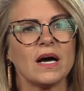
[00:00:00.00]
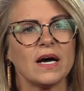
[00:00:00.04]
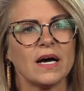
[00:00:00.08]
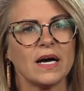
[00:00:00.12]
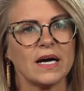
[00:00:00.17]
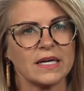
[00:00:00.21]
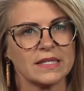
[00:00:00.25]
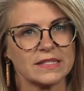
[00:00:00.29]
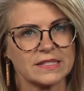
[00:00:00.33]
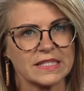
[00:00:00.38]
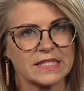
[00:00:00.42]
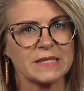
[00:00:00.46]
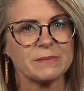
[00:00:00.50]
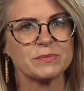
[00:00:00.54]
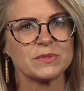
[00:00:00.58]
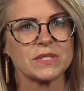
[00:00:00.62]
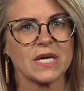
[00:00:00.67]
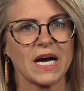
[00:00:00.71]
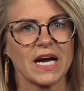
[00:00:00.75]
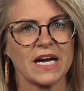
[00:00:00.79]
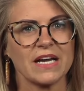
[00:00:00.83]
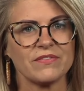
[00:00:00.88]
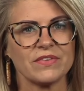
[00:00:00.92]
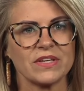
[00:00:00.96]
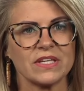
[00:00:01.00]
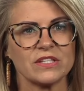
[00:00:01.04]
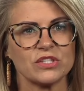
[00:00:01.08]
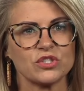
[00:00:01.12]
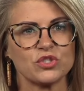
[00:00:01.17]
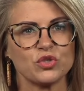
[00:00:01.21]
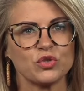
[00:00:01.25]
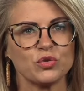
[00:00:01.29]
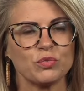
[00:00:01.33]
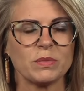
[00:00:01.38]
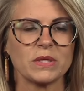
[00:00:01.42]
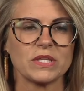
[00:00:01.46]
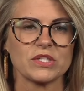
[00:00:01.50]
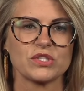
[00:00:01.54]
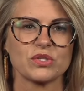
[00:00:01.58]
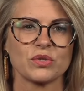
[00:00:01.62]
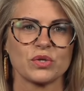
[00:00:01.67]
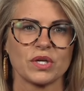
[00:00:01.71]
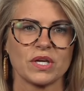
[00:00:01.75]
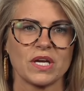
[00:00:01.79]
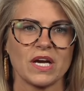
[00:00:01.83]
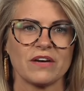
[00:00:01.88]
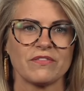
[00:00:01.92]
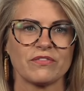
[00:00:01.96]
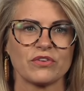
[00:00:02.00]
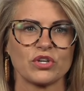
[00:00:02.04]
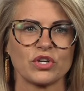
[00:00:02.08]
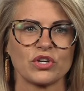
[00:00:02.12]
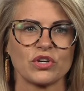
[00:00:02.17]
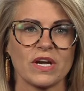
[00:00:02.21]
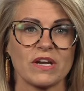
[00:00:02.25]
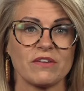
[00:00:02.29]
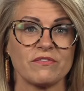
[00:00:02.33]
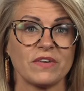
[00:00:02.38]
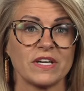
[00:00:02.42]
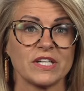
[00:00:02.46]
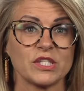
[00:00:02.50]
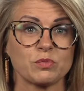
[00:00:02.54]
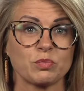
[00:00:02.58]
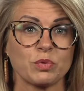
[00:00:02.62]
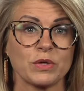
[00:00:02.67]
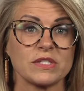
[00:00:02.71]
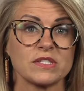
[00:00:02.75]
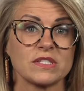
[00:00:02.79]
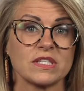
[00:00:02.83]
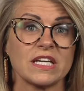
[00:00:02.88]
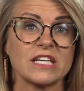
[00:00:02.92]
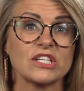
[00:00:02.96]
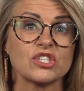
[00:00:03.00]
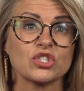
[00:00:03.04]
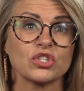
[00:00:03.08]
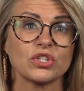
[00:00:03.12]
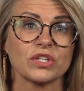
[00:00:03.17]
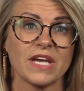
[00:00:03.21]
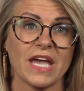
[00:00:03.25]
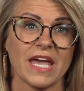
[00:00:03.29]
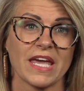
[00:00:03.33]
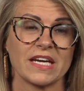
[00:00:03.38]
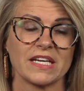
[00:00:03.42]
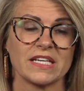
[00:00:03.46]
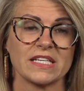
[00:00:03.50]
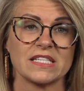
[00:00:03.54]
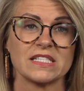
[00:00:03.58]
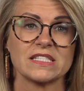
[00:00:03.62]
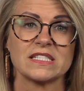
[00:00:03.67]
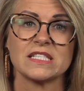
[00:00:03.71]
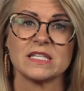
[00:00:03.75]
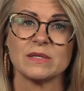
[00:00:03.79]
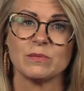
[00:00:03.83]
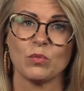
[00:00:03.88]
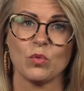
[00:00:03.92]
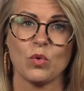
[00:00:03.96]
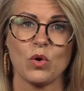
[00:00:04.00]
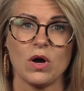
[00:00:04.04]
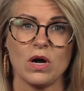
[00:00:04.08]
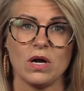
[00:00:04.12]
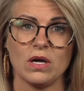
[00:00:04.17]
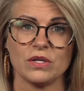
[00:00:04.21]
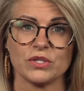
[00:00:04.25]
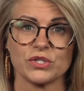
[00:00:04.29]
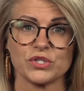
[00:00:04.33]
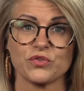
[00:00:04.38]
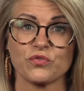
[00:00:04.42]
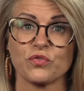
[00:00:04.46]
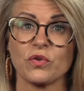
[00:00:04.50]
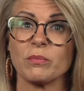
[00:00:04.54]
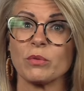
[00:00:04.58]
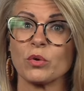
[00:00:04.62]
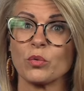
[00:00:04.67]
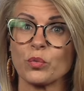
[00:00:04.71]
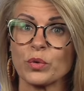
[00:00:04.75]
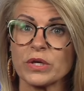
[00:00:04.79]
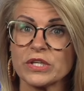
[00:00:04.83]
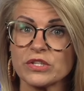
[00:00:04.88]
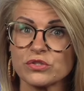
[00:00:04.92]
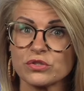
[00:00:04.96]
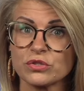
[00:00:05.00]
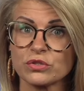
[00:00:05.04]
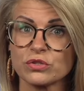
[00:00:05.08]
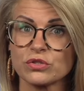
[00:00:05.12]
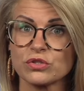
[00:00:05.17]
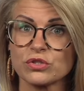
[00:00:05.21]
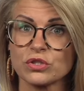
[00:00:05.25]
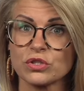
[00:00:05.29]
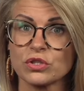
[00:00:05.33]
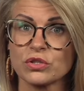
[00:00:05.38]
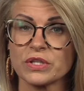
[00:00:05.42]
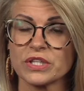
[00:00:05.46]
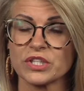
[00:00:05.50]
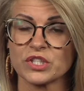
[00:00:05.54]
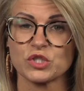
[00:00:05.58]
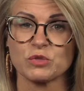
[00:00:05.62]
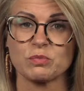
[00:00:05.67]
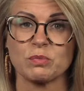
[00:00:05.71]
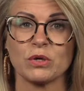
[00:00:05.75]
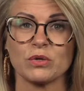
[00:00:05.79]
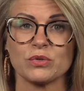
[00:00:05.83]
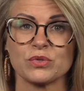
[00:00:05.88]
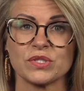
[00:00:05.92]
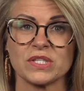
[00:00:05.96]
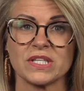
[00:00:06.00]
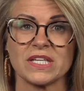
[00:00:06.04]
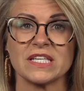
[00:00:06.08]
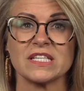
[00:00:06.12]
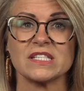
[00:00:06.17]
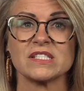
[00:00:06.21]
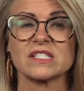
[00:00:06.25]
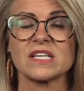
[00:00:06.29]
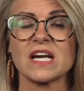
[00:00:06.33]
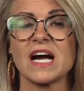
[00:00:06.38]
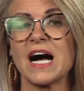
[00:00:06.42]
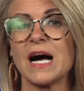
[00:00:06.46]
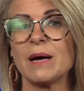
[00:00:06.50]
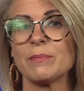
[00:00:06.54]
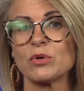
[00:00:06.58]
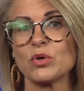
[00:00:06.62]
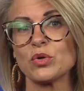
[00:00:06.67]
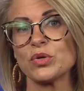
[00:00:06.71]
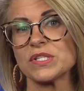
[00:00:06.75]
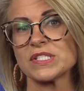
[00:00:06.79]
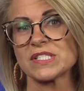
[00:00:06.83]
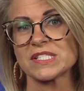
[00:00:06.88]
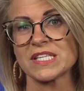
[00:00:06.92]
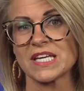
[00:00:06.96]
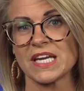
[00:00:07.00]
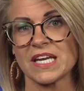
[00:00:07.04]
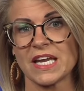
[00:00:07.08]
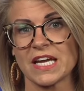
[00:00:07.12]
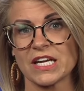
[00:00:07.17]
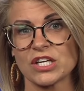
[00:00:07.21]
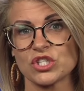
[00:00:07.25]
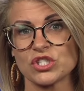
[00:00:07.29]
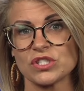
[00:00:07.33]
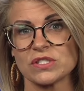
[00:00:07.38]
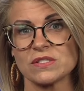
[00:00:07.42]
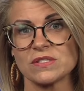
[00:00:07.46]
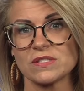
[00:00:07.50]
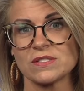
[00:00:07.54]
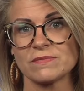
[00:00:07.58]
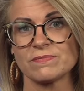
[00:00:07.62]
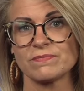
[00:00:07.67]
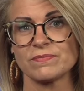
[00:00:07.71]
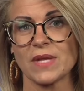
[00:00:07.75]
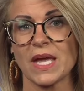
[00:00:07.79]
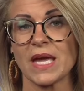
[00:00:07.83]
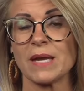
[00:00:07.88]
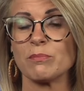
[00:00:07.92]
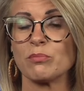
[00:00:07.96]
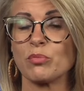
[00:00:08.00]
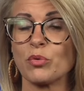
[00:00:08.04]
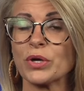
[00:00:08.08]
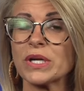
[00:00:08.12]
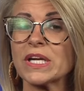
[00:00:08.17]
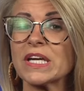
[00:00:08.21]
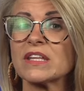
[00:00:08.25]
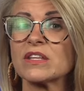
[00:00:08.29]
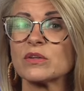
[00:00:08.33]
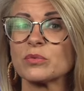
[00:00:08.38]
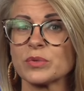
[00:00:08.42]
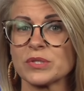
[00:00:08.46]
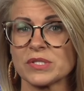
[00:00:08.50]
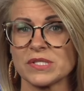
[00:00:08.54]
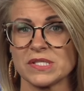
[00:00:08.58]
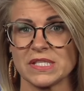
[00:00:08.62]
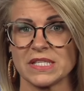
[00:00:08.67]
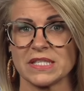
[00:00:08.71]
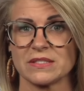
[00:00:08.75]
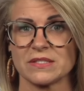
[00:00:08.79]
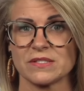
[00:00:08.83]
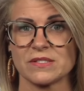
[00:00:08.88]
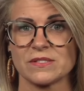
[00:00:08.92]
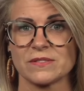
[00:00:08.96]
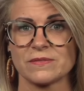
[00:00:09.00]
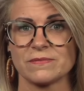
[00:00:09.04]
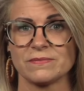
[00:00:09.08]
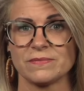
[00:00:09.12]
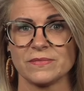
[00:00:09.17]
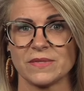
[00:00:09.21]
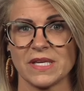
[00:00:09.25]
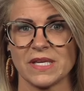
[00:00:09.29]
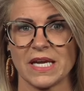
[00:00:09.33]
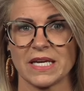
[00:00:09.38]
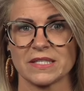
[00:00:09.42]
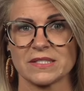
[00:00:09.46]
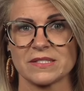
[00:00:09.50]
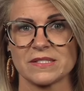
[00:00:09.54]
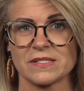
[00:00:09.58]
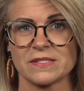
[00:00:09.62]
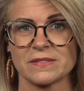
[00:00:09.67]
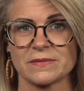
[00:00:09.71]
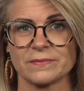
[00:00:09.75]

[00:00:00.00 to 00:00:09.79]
a deep dive into Minnesota governor and vice presidential candidate Tim Walz, from a researcher exposing his communist connections and bringing the receipts. Next.